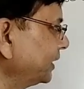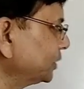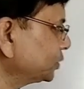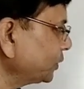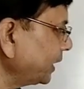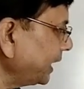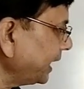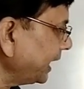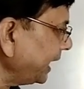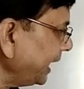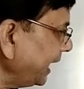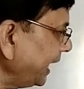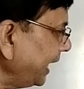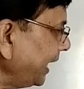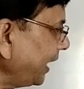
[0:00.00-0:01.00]
So
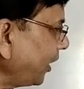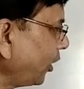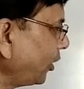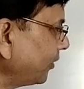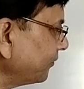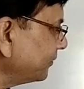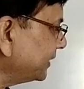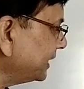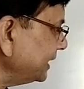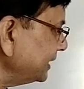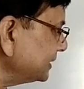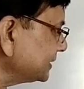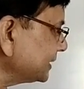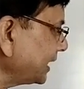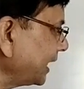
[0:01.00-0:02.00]
A of
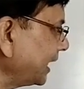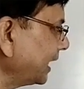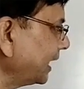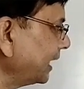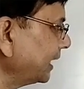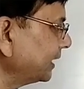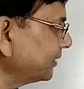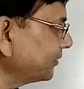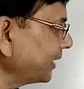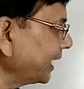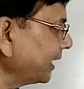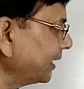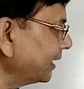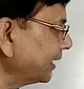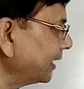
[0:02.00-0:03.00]
this
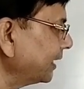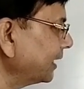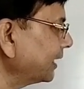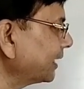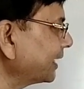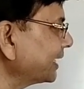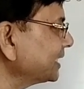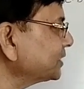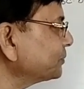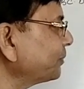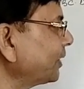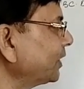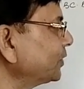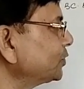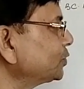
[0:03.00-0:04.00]
triangle
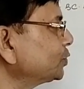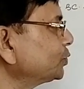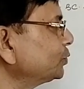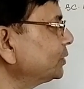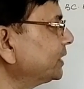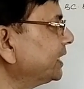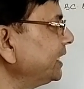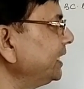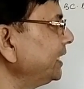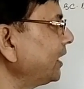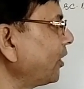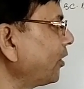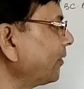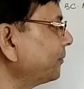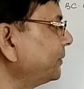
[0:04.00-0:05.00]
corresponds to
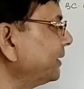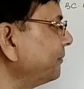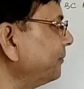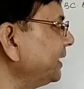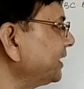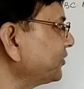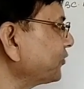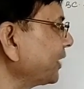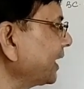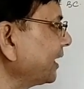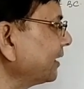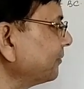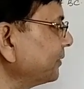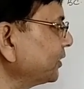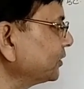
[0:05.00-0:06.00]
D of the big
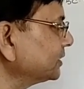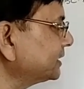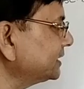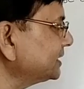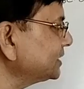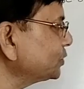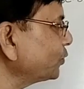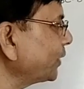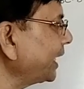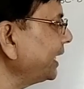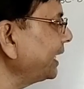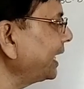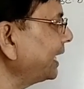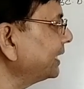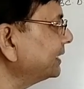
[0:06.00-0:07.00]
triangle, because this is
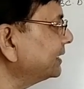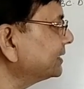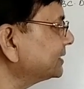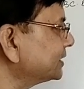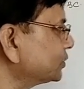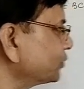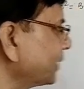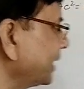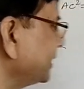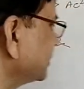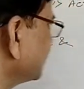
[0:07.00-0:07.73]
Y and this is Y.